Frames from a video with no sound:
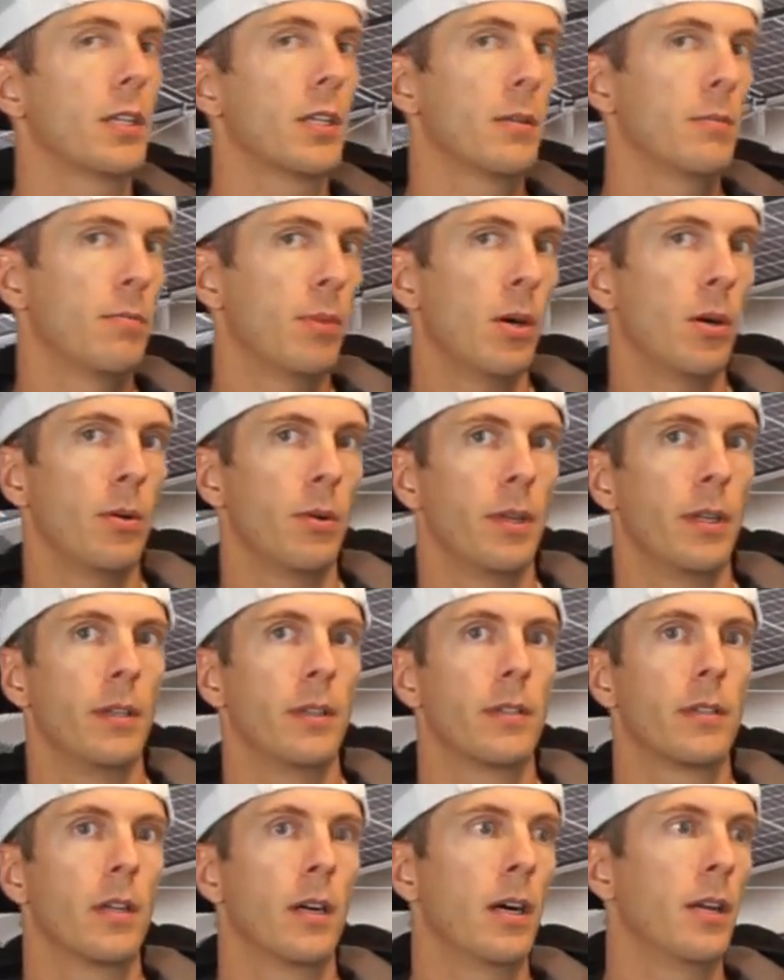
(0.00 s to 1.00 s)

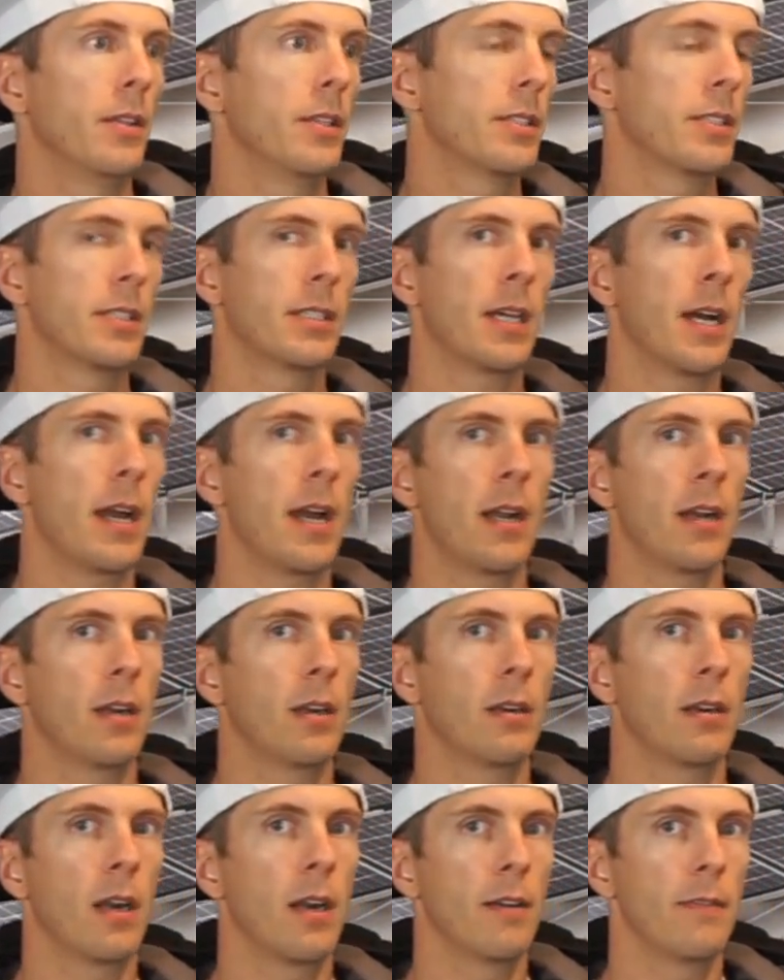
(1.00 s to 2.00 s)
component on this
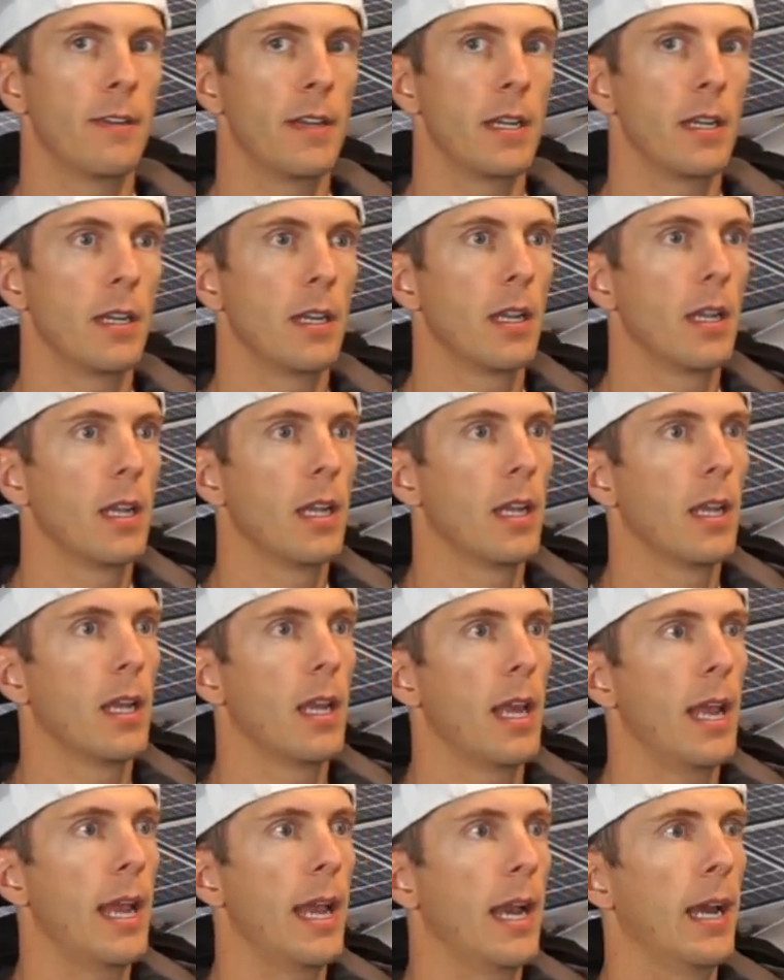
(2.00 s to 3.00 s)
entire RV,
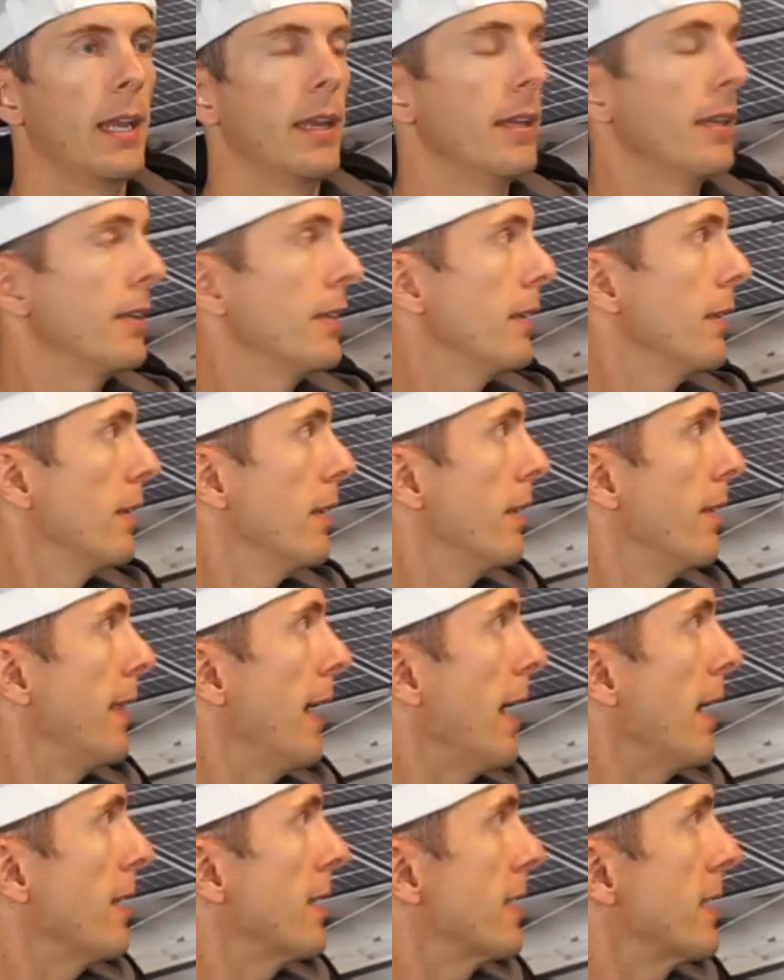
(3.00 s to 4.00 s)
and
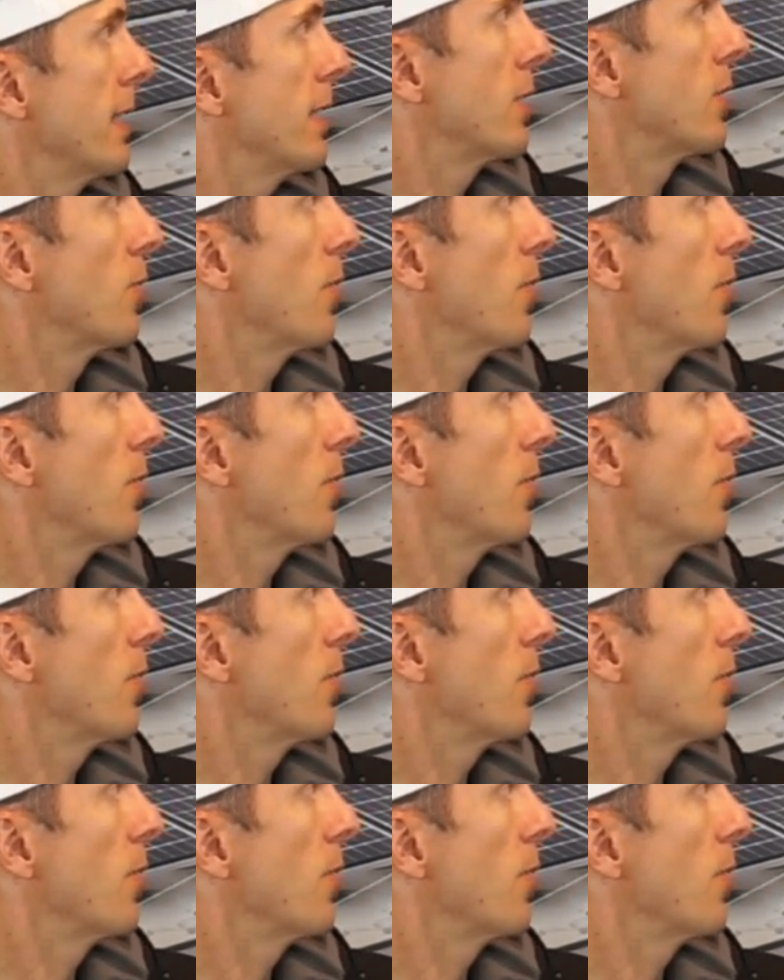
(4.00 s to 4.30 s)
that sits